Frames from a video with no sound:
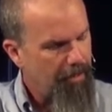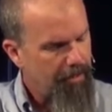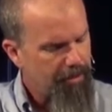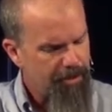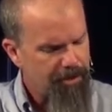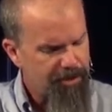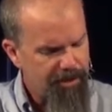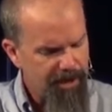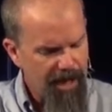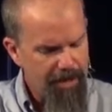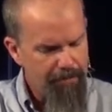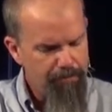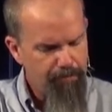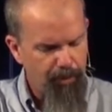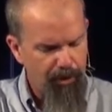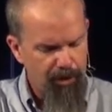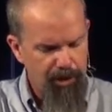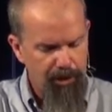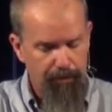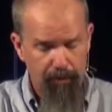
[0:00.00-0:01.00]
The same
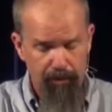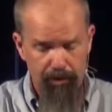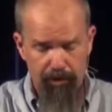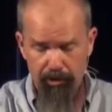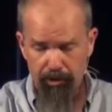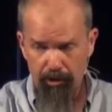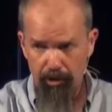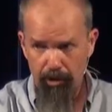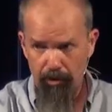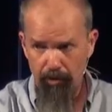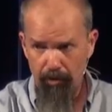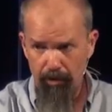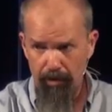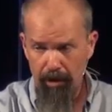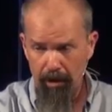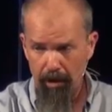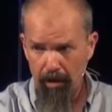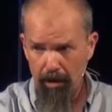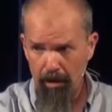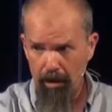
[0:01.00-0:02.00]
principle is true. The
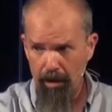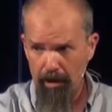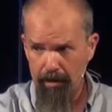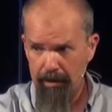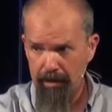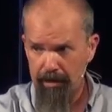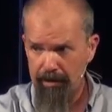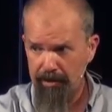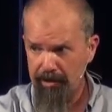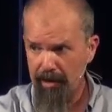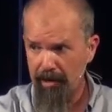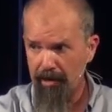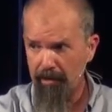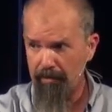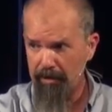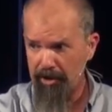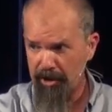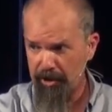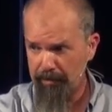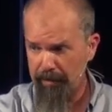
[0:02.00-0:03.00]
heart that's set on
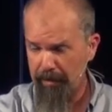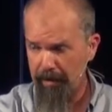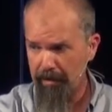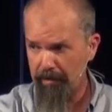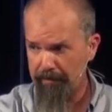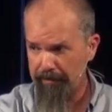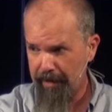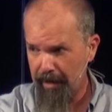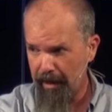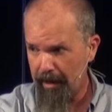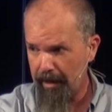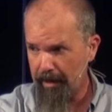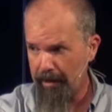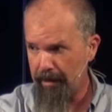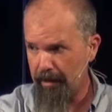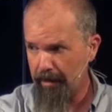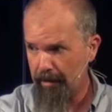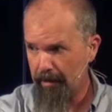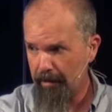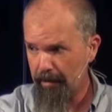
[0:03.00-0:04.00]
the Spirit of God
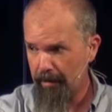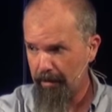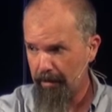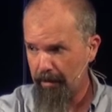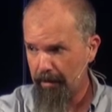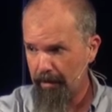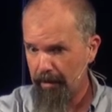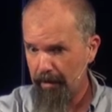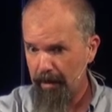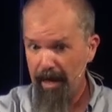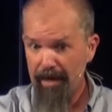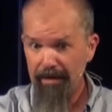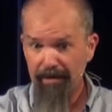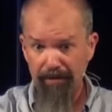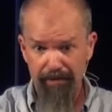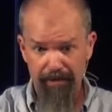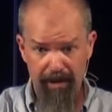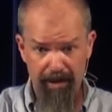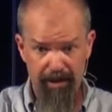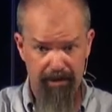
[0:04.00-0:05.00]
and the
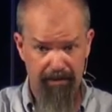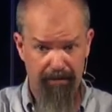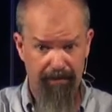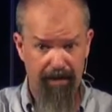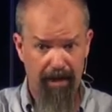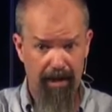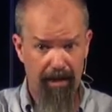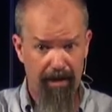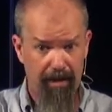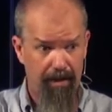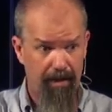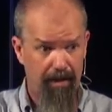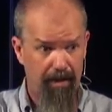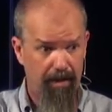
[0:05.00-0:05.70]
things of God